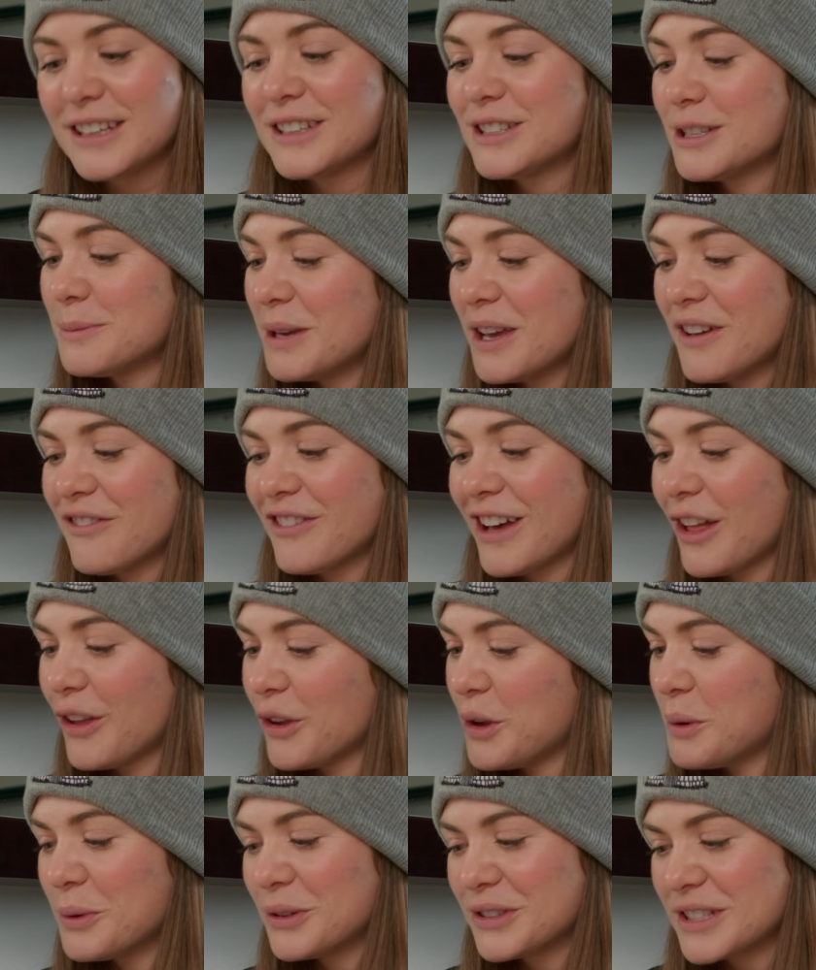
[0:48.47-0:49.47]
to be a
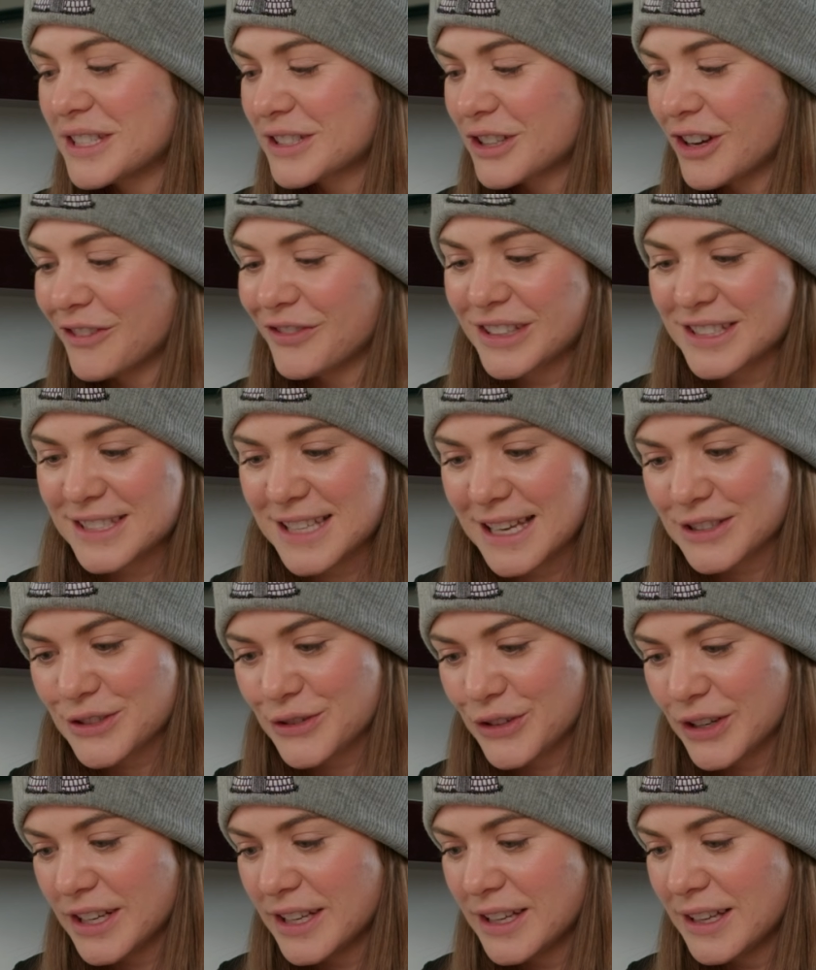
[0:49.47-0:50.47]
valuable disc golf
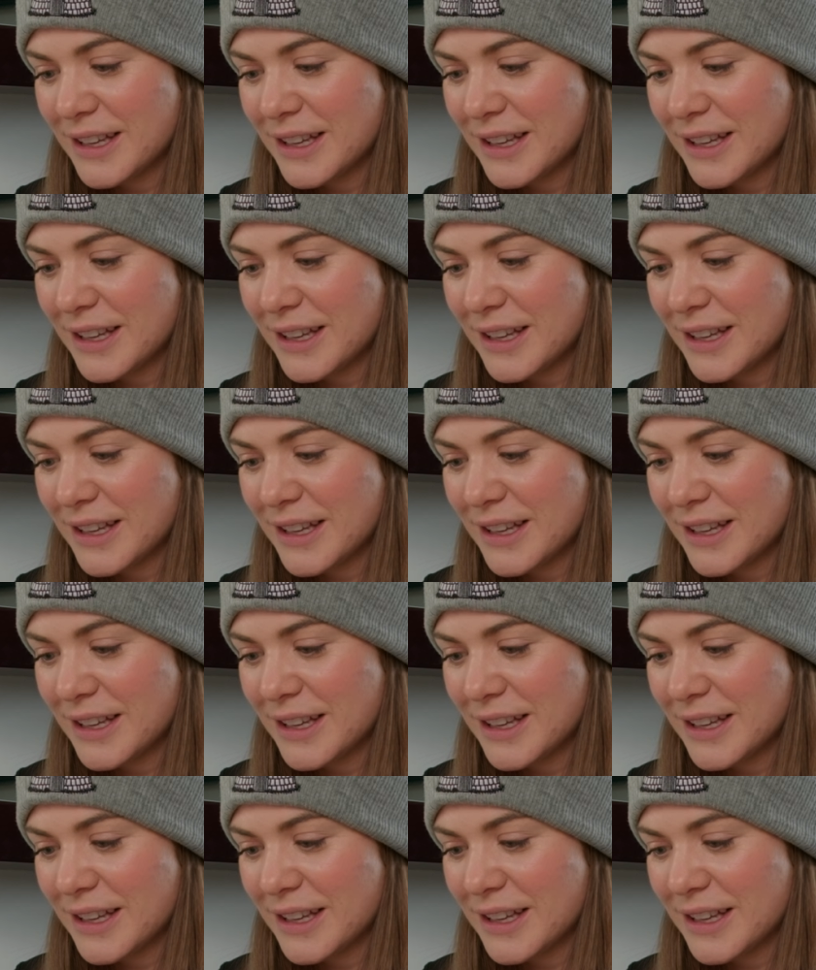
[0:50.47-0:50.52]
accessory.